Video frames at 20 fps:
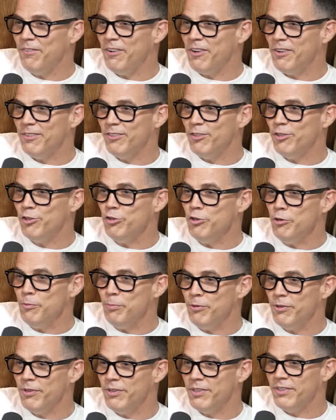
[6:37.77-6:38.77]
felt
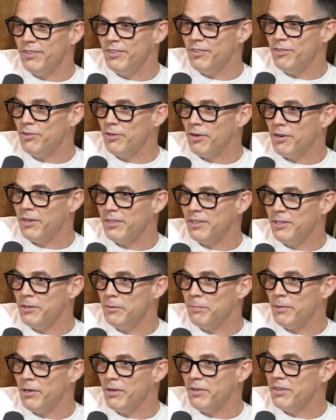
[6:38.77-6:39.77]
super strongly
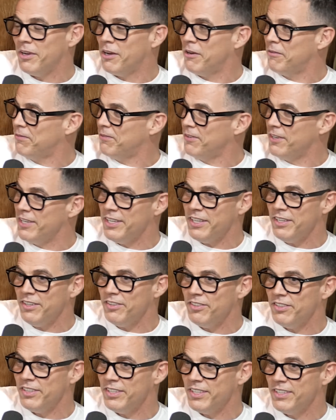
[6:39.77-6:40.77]
about not
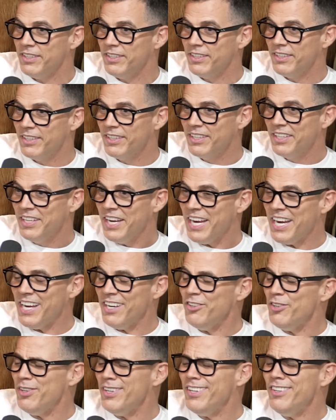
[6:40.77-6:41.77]
faking shit,
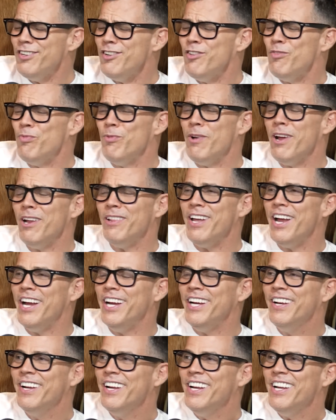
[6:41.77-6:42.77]
and dude, yeah. just read
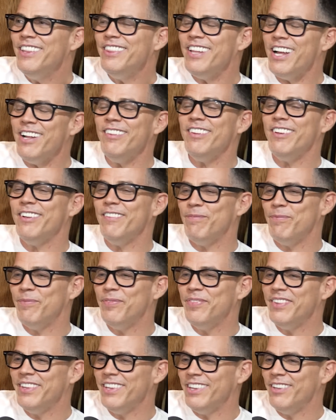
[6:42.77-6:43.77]
like that's
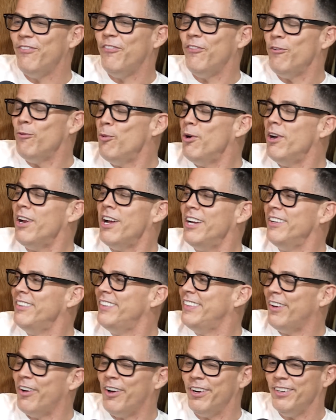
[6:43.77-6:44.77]
from what I
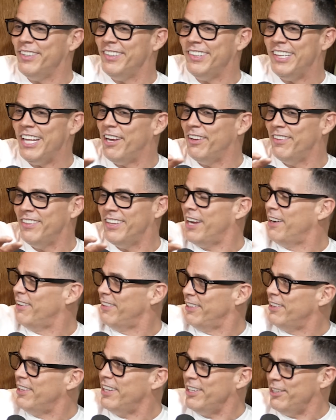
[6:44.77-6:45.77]
saw, just that
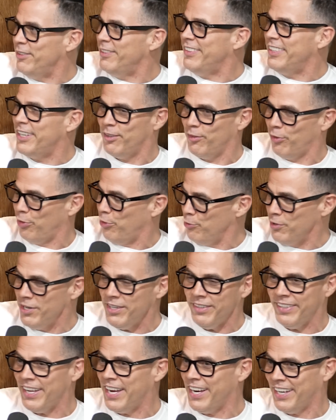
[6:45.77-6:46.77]
that like you said,
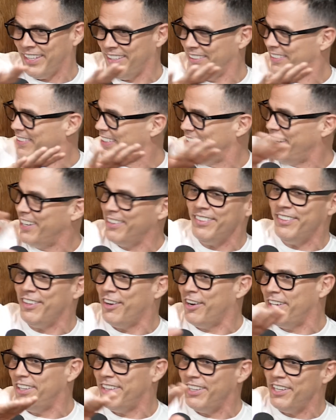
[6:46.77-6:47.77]
three seconds, and I
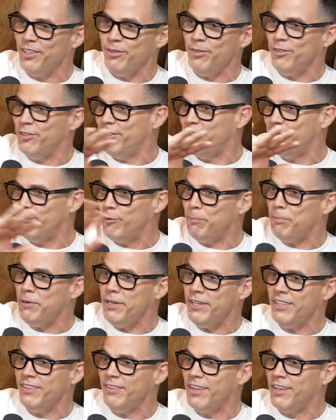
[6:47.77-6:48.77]
saw it like I was just
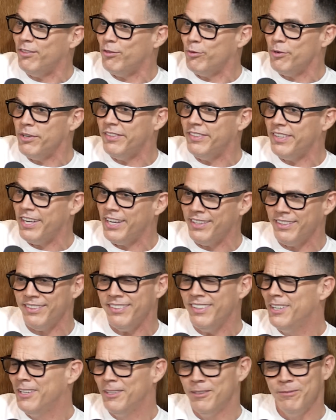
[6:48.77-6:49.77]
repeating that three
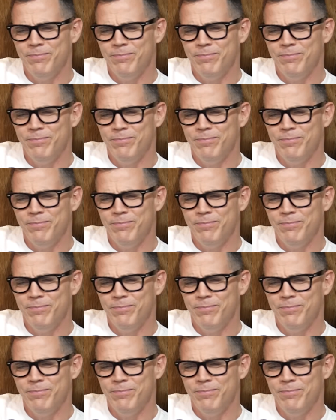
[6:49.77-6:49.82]
seconds.